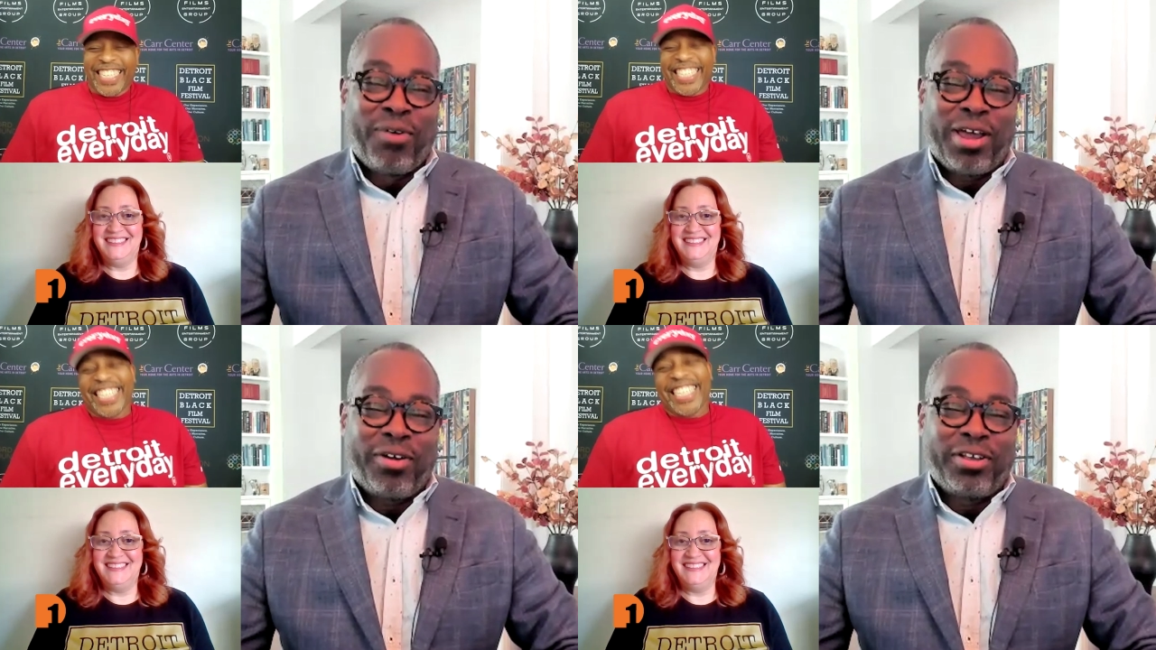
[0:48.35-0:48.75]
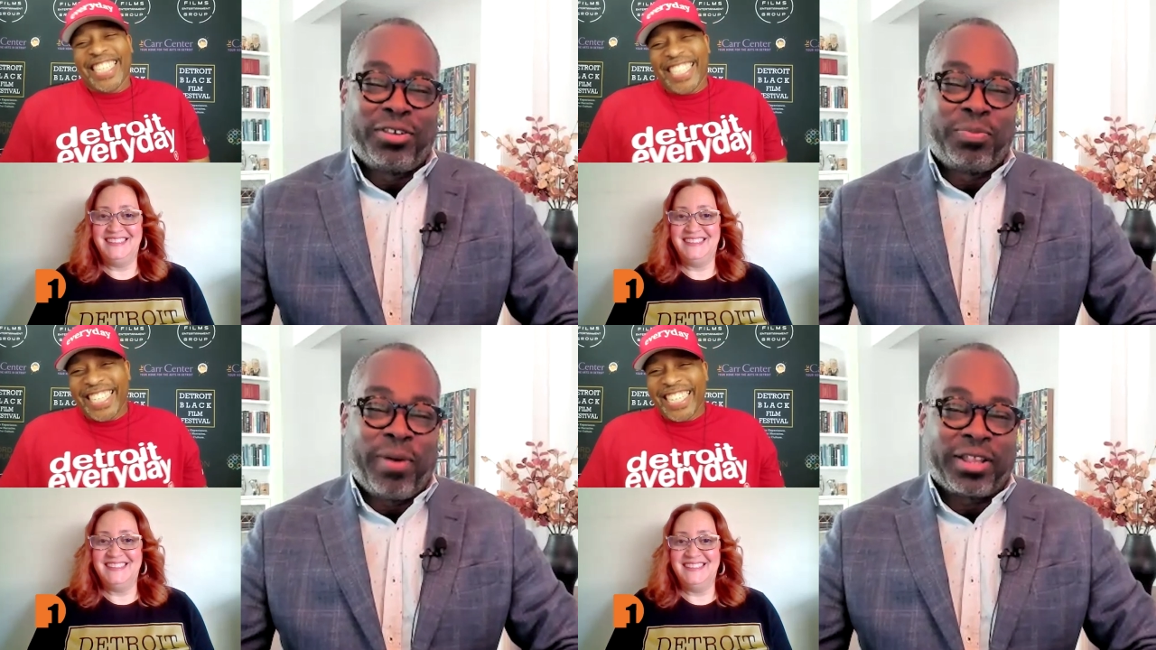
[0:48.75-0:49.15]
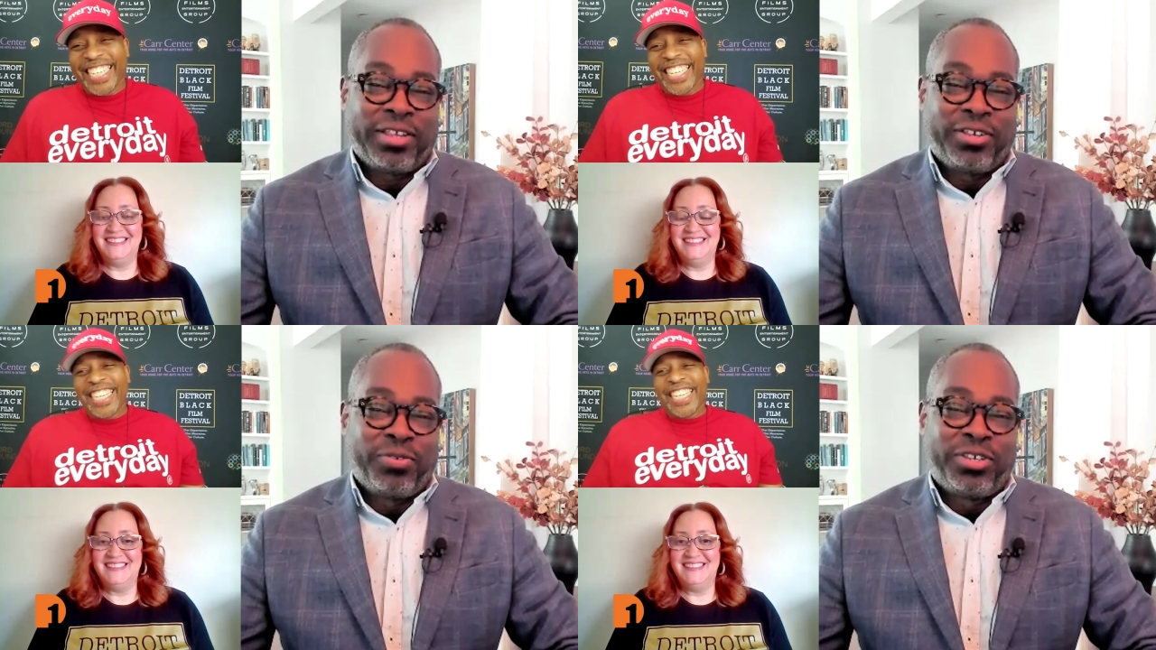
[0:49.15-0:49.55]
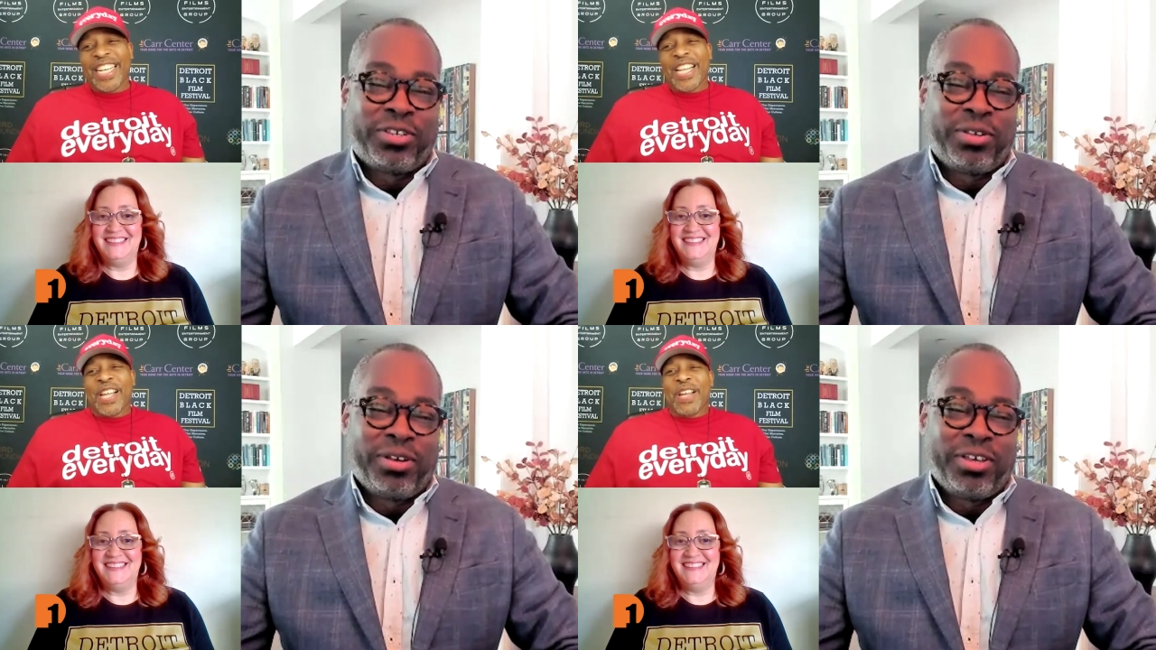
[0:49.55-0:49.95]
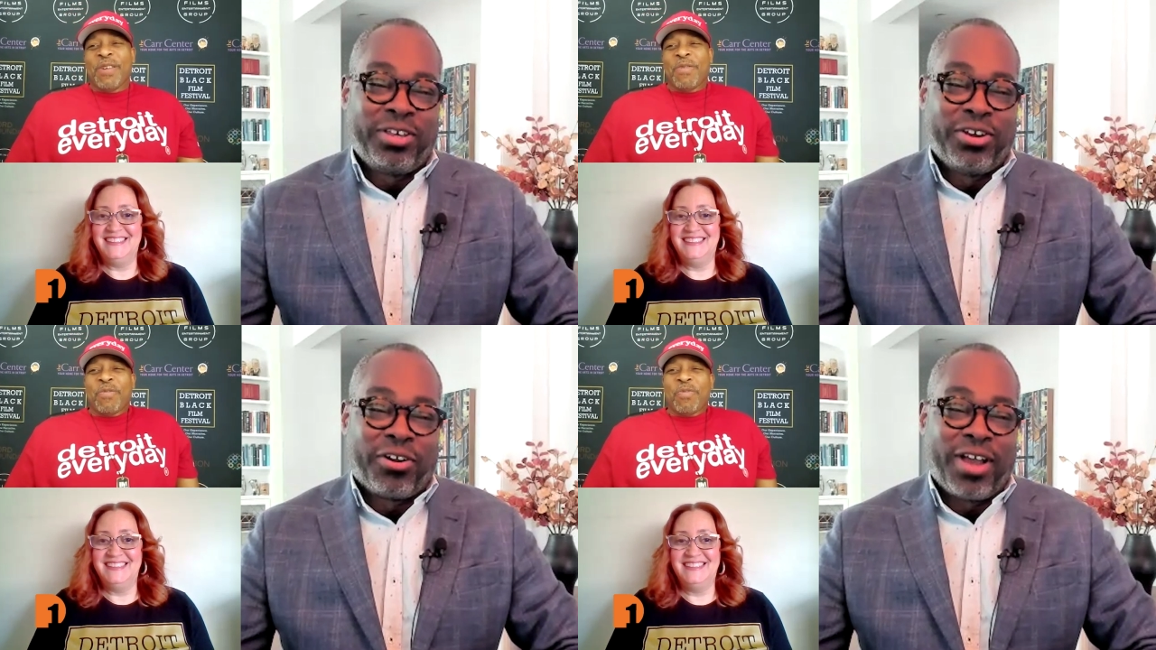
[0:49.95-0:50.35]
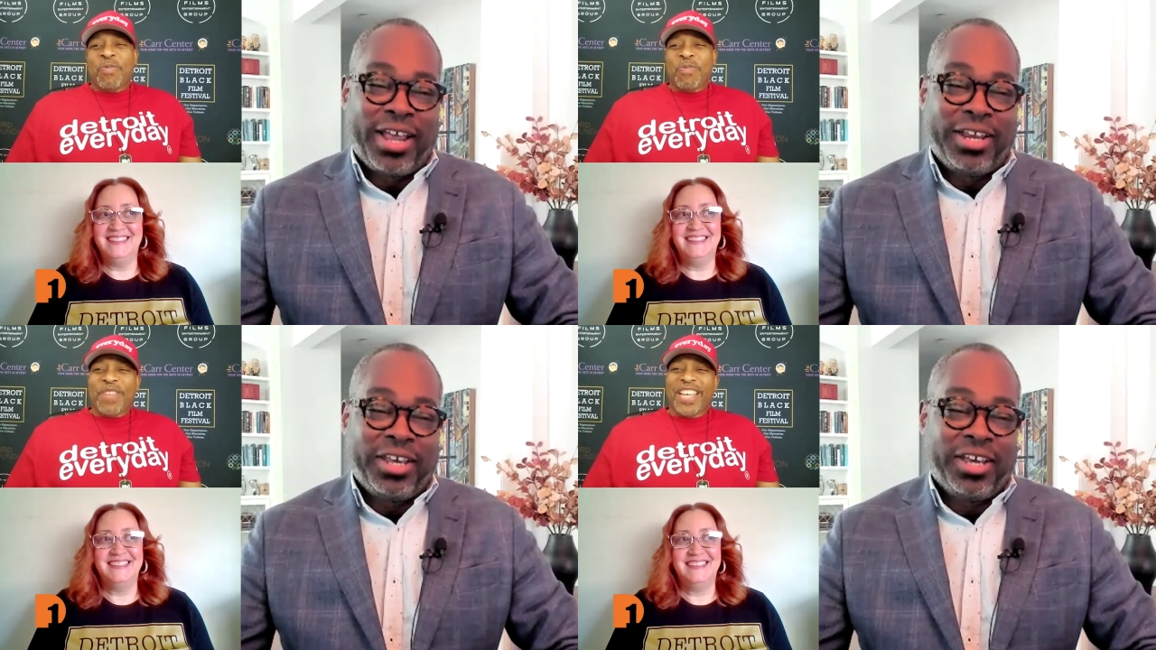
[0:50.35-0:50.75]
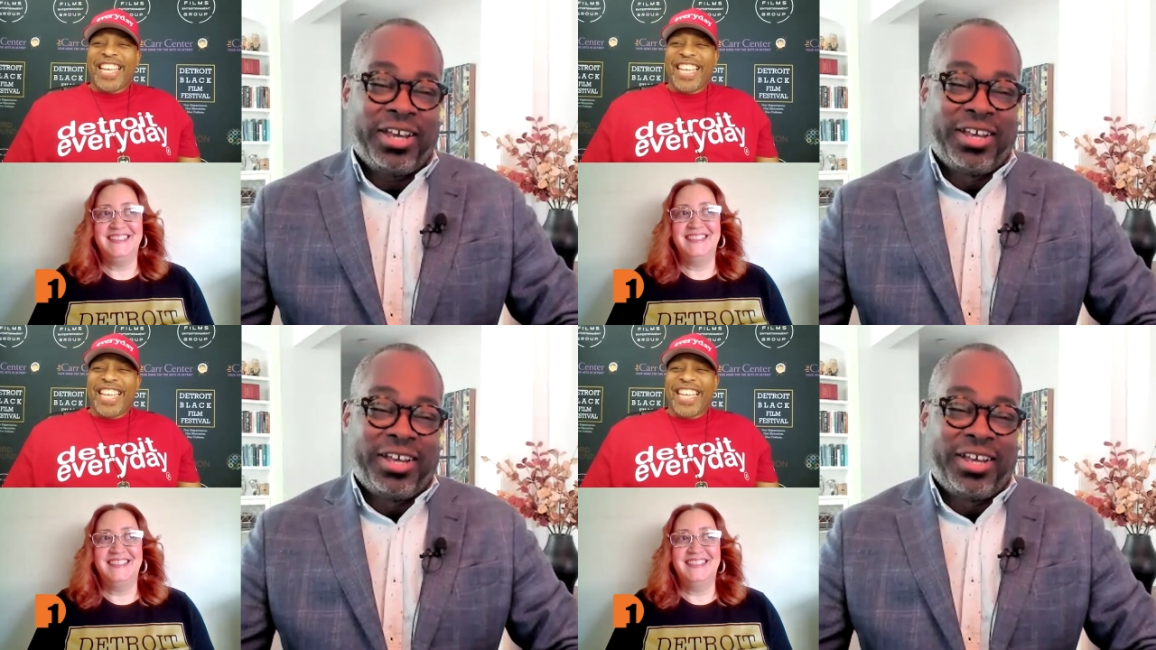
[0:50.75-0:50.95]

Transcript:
Speaker 1: Why do I suspect this was your idea?